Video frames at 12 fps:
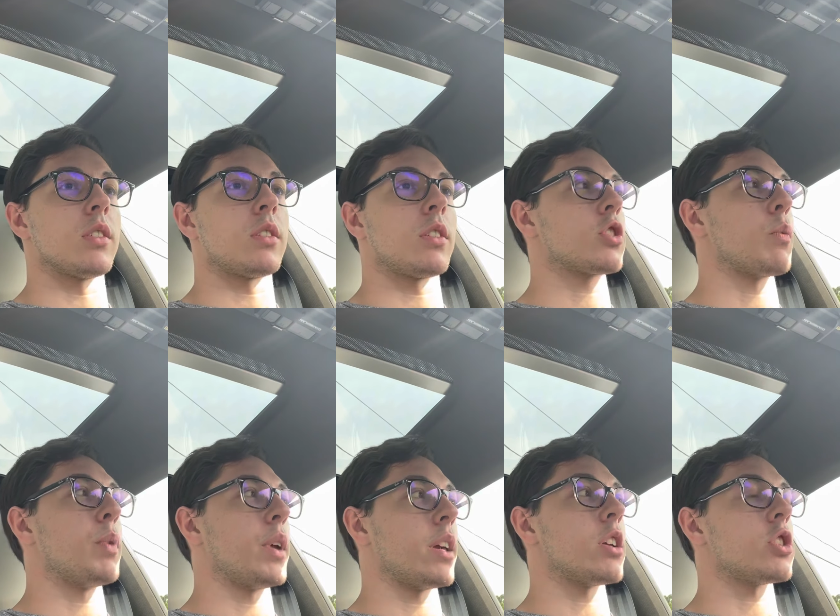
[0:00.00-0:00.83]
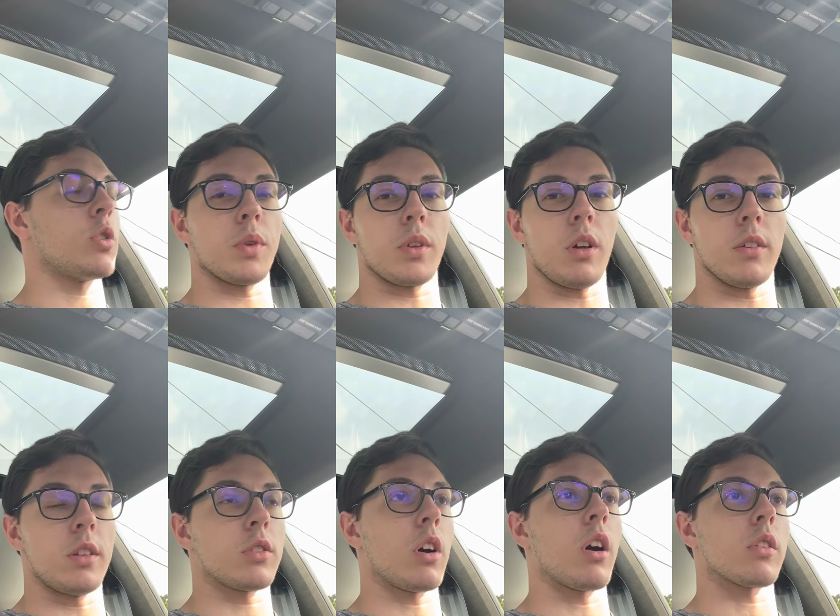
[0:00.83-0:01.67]
is such a big issue with all
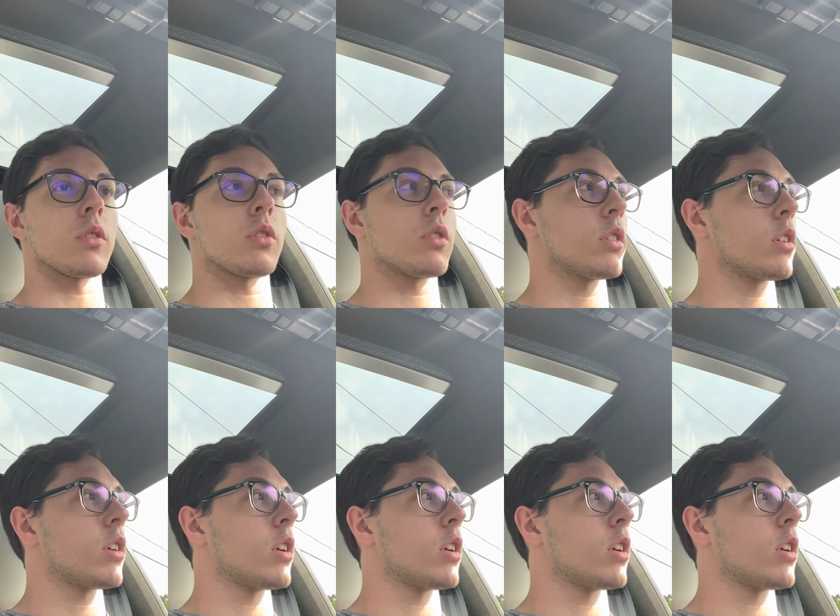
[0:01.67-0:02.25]
these cars.